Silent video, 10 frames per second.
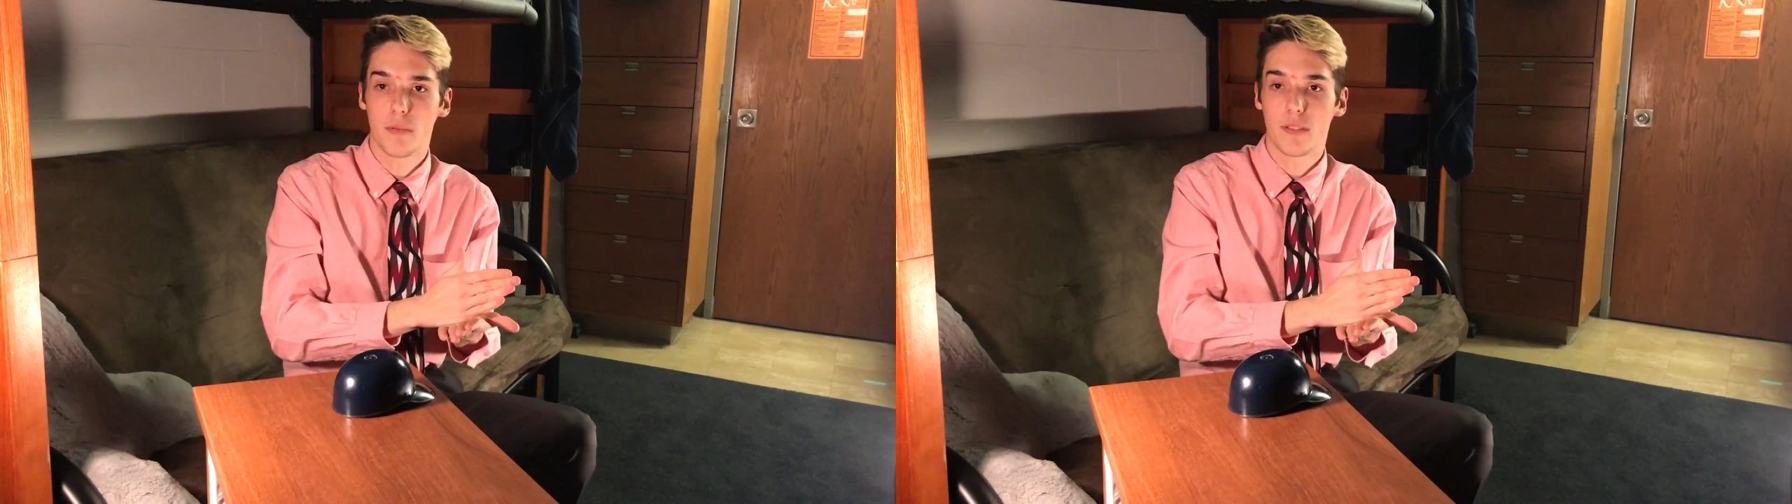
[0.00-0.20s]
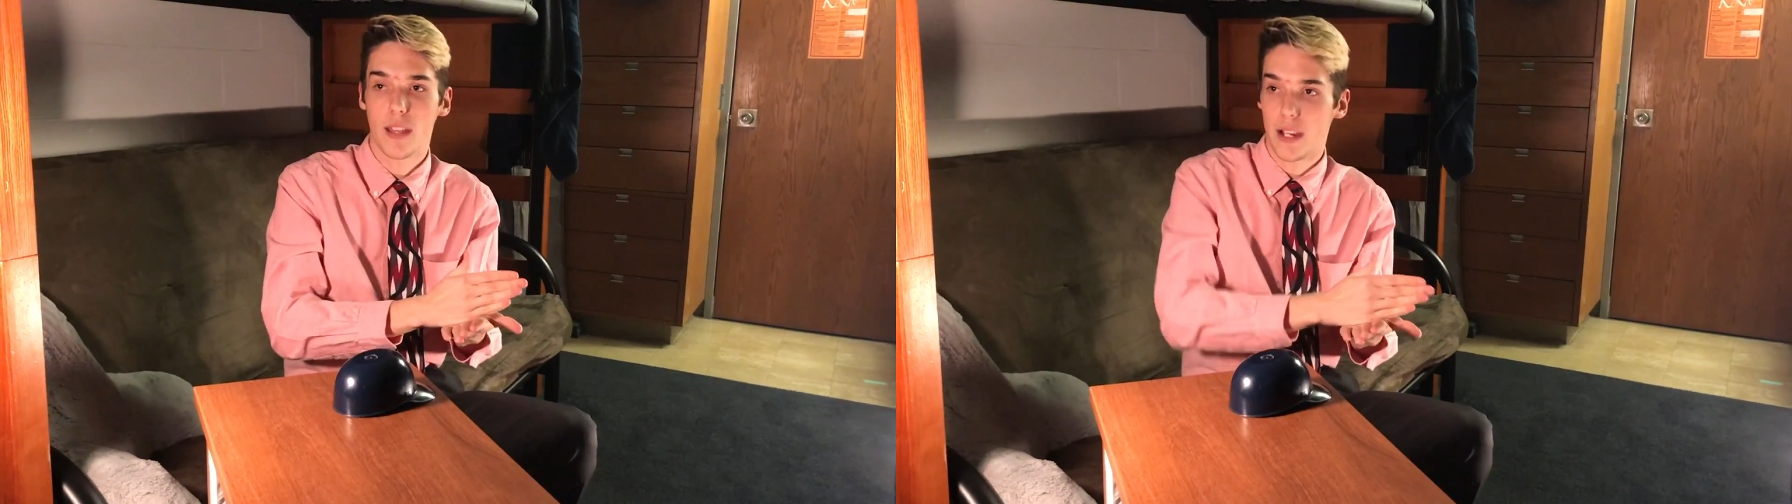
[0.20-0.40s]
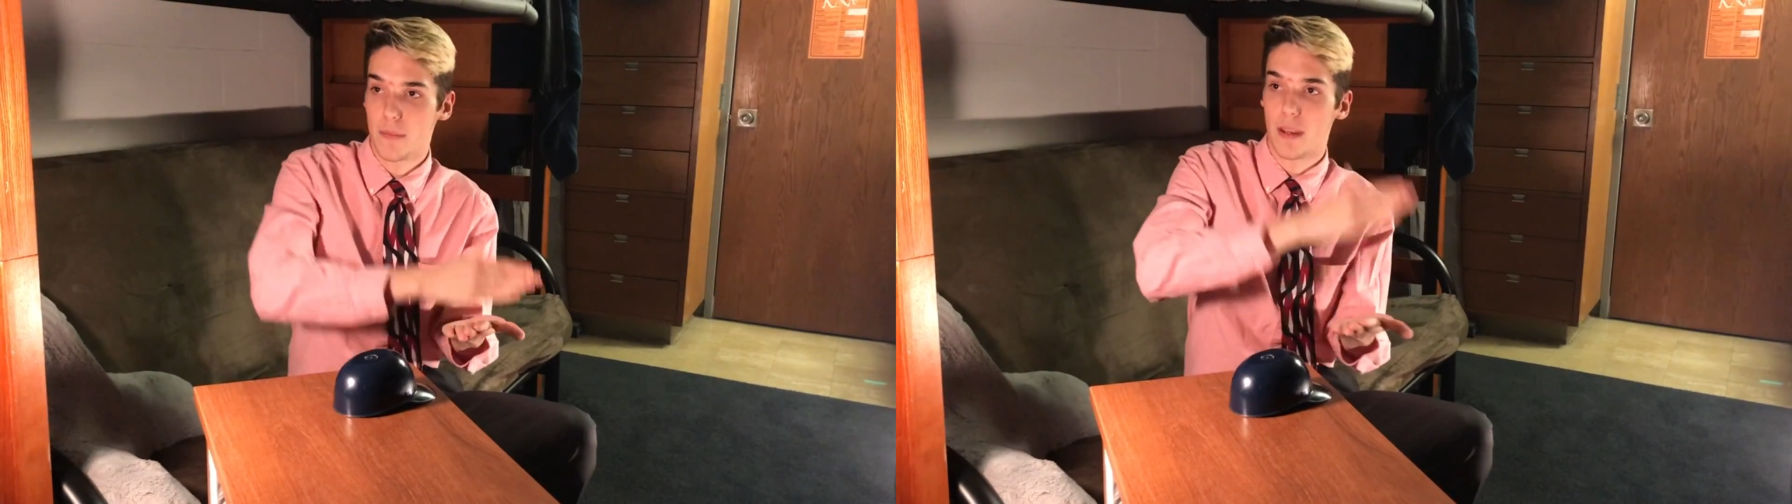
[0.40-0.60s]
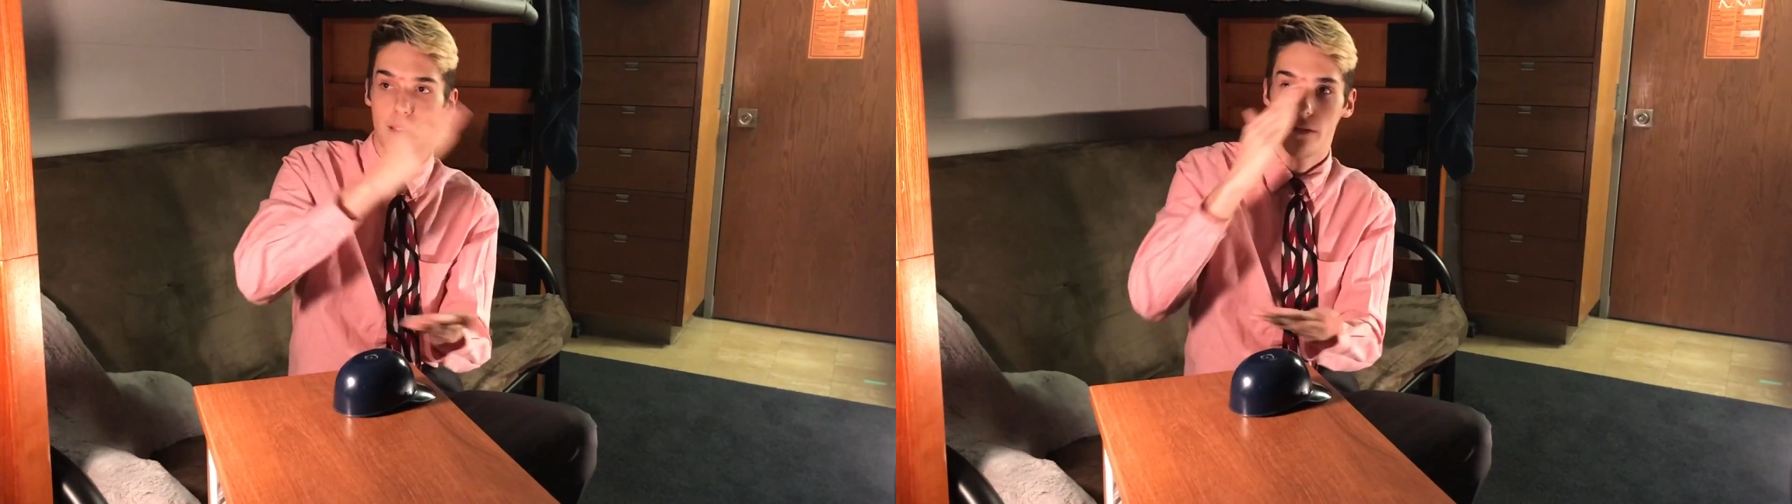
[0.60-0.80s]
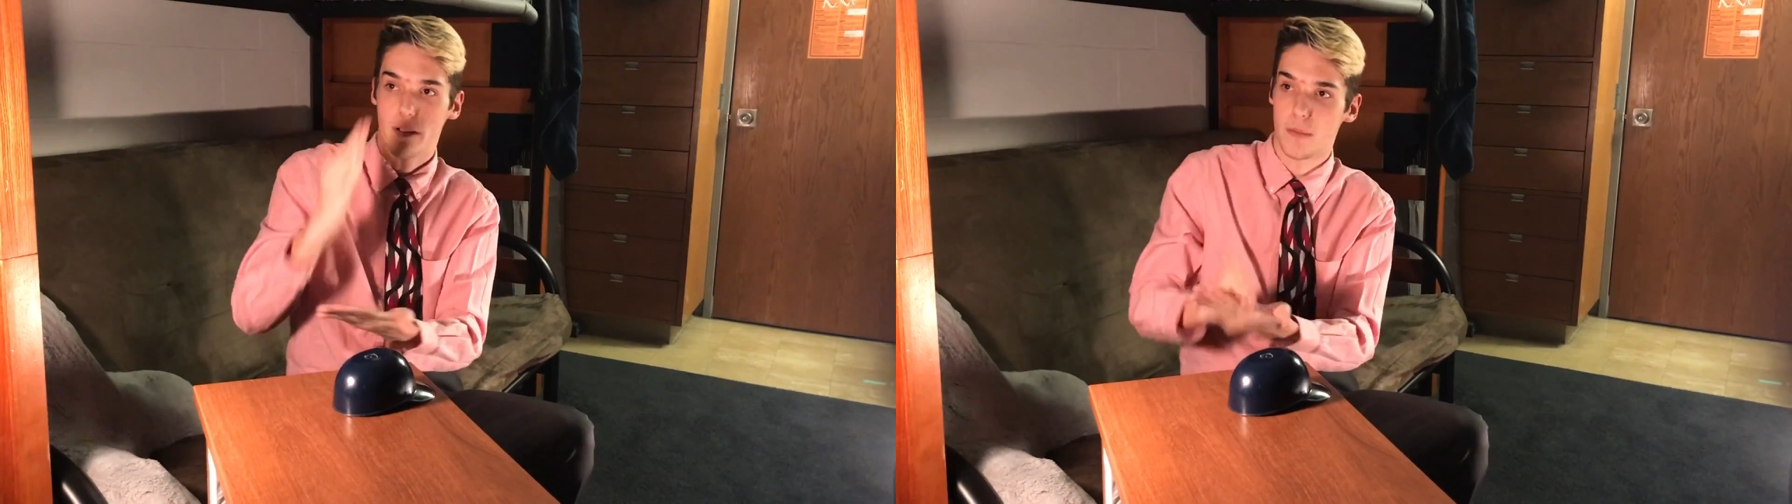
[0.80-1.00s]
so I could pay
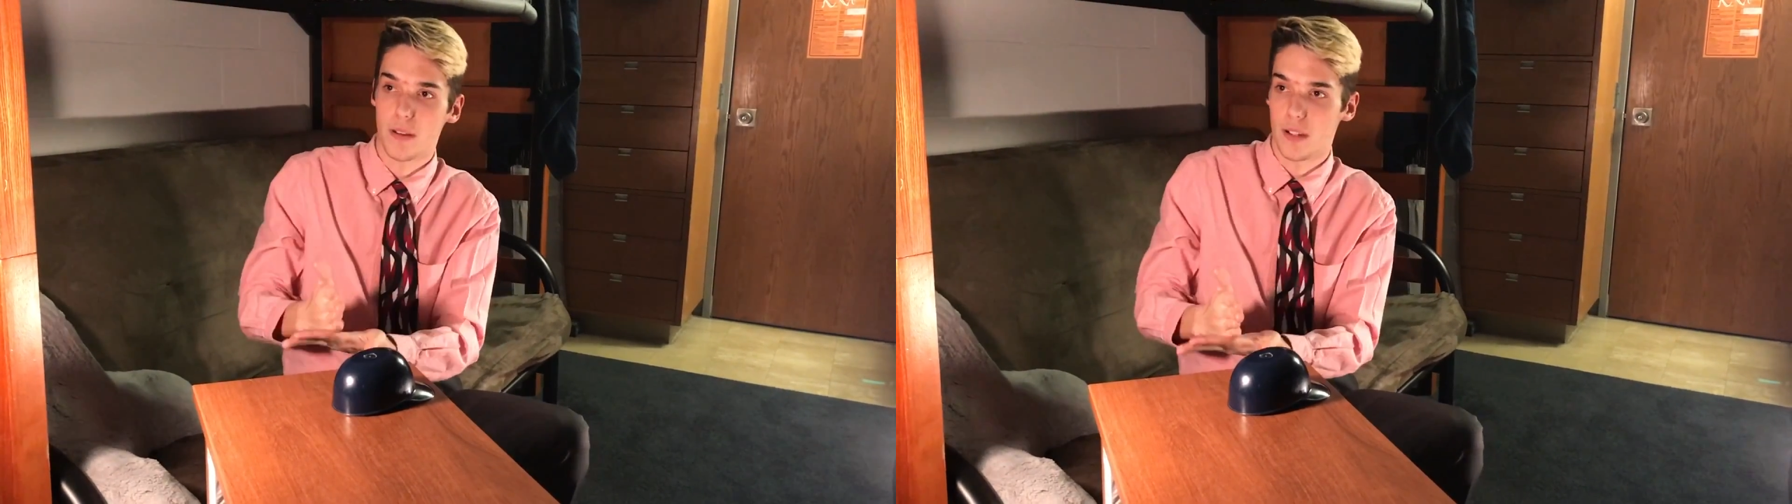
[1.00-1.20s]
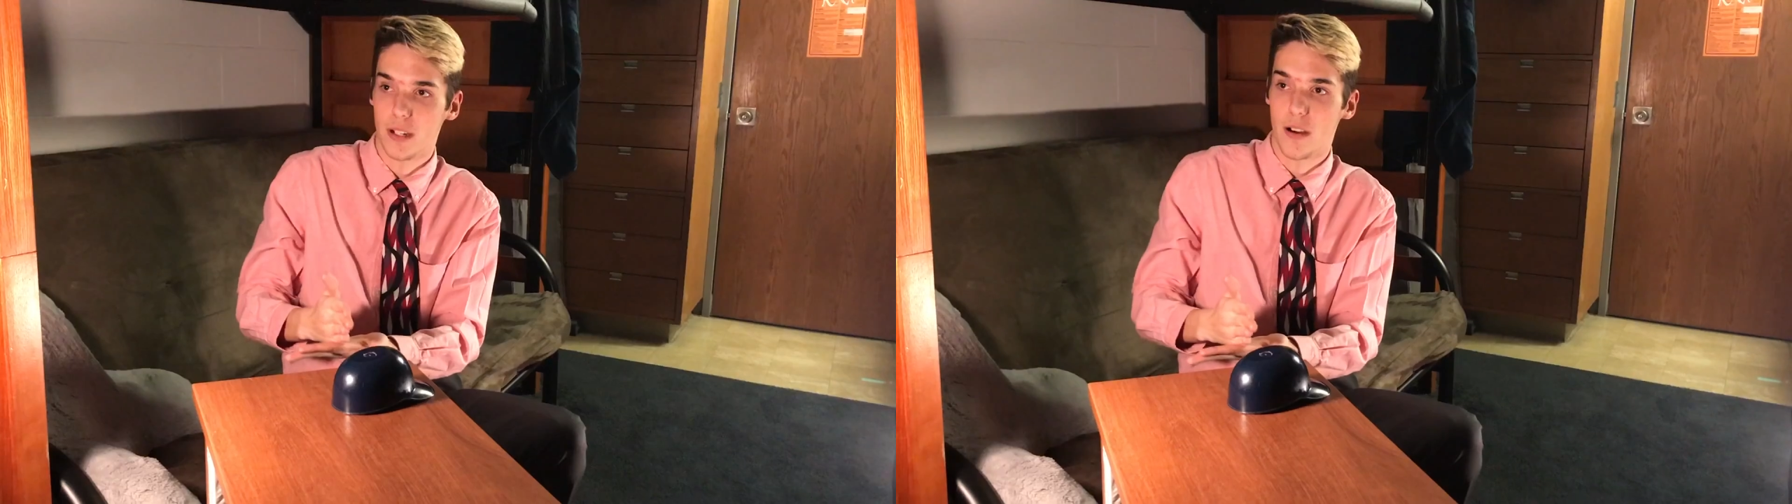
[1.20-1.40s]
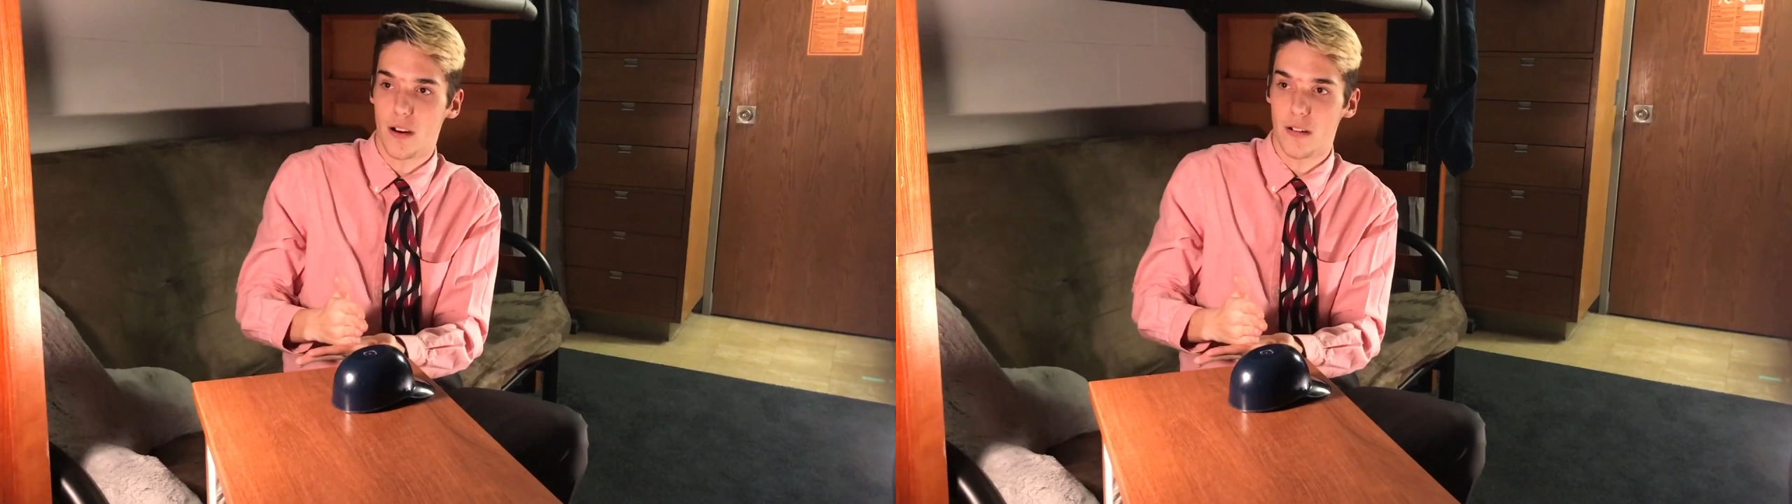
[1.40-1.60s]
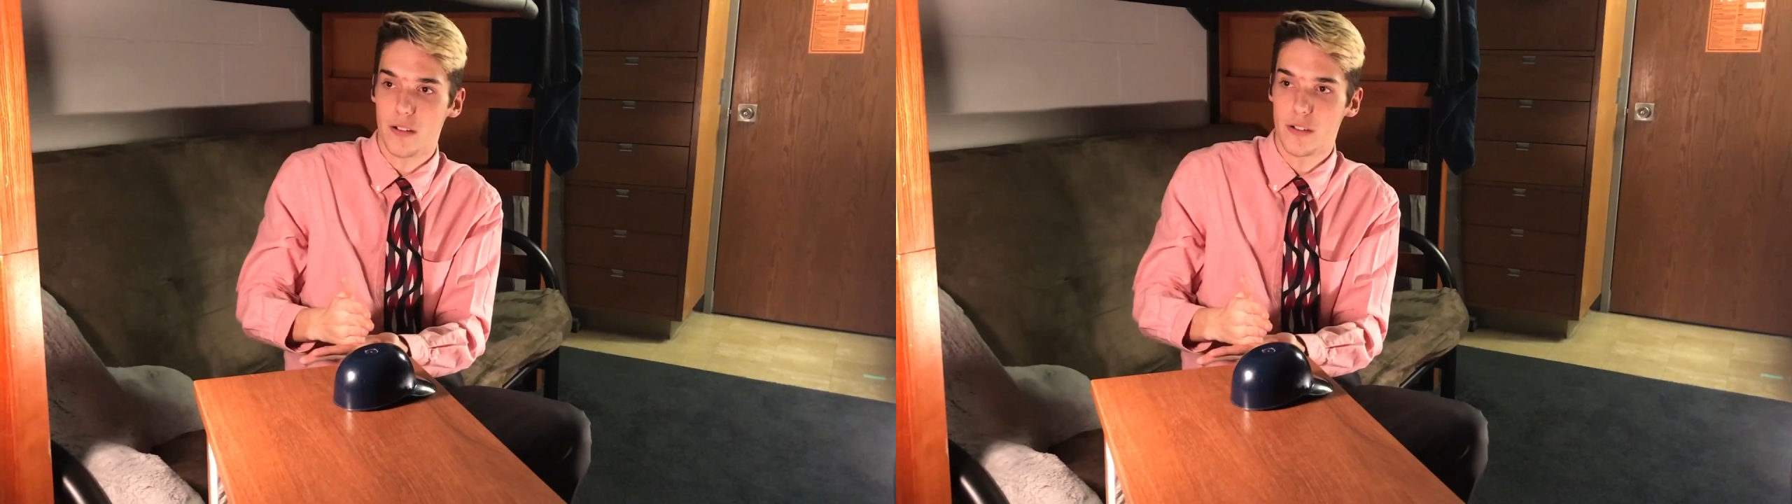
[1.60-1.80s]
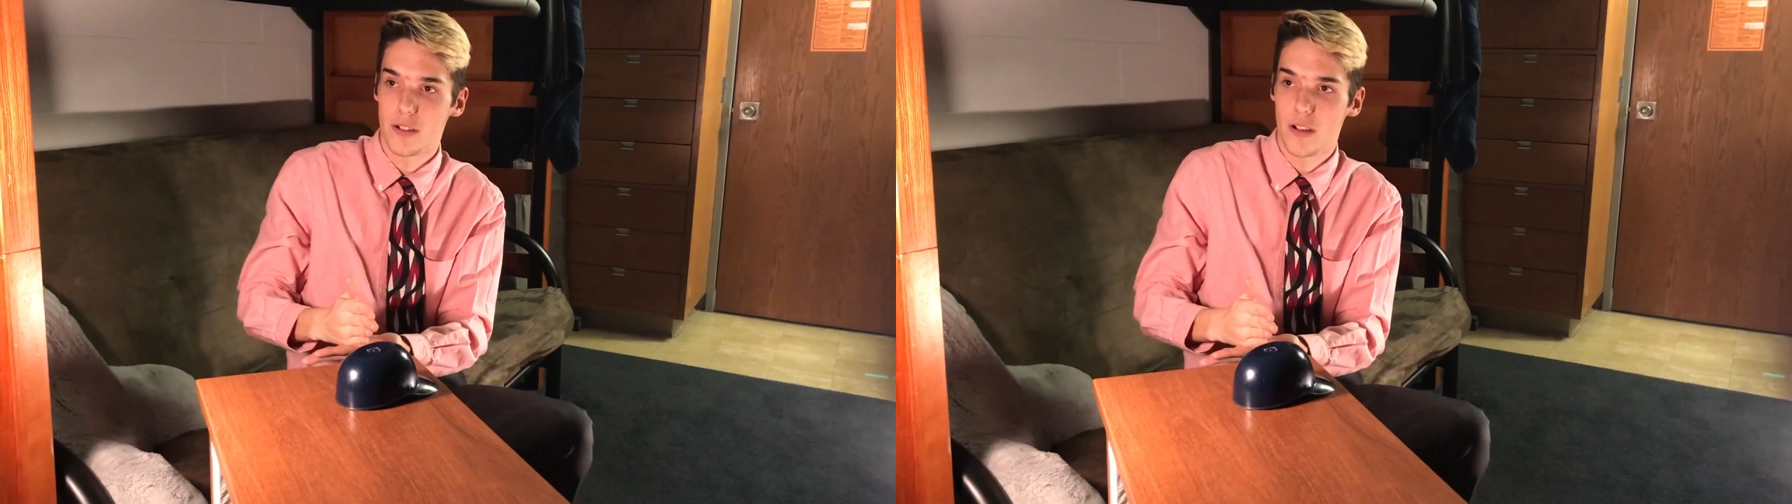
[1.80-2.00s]
for community
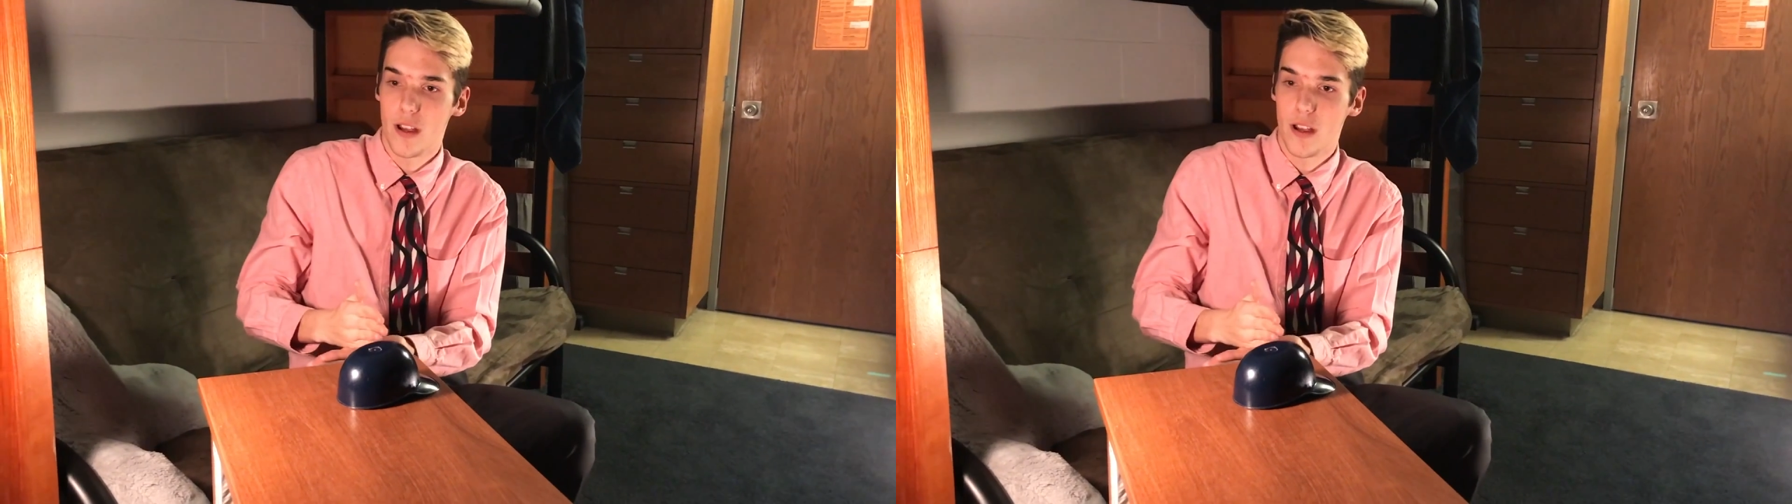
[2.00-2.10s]
college.